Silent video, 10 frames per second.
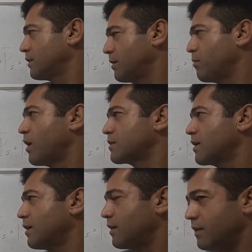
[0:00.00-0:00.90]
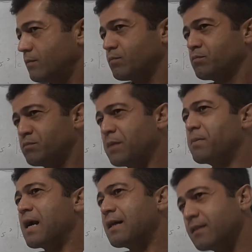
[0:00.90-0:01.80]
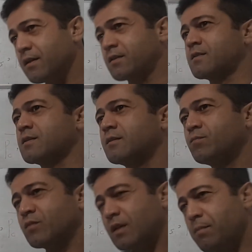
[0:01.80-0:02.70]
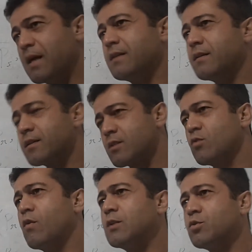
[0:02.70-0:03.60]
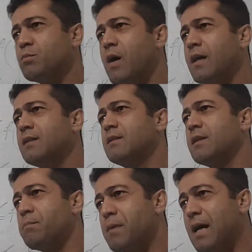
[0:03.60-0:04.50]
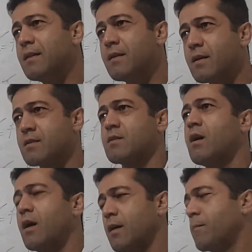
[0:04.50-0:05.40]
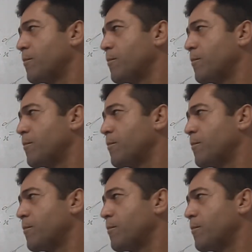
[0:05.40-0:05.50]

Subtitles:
the model, the brand X. The brand X, you want to buy the brand X car.